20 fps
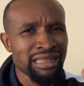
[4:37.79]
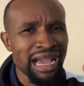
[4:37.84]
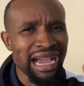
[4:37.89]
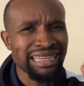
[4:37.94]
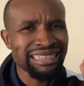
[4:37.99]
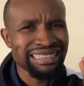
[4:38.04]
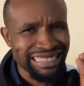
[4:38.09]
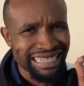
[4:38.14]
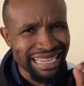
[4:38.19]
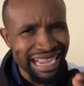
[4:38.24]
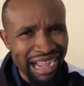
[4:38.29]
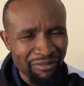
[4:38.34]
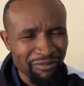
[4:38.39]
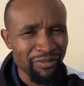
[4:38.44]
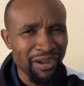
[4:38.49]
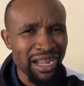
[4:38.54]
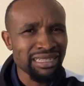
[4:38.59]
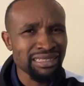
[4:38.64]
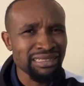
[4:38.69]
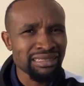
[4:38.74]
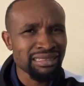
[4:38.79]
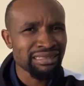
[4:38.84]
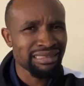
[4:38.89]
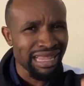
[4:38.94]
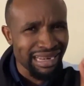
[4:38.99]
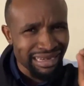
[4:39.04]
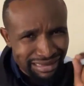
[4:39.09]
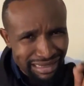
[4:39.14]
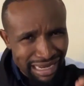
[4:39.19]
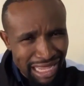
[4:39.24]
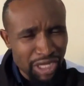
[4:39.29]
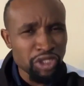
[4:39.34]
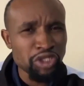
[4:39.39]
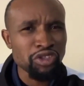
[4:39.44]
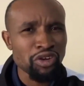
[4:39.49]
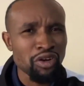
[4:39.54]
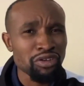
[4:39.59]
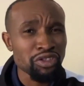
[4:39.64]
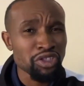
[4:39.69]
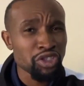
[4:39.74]
that govern the
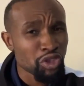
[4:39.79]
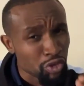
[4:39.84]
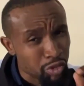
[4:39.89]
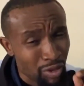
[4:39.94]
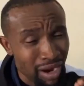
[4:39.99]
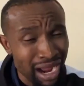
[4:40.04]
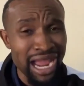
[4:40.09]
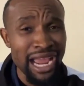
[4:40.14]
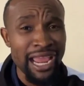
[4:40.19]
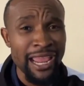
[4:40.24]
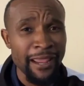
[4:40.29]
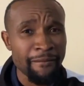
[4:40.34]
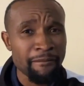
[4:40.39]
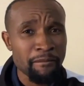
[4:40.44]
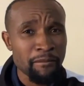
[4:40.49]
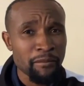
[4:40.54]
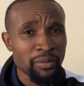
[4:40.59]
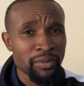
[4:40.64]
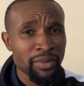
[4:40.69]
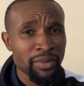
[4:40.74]
nation try,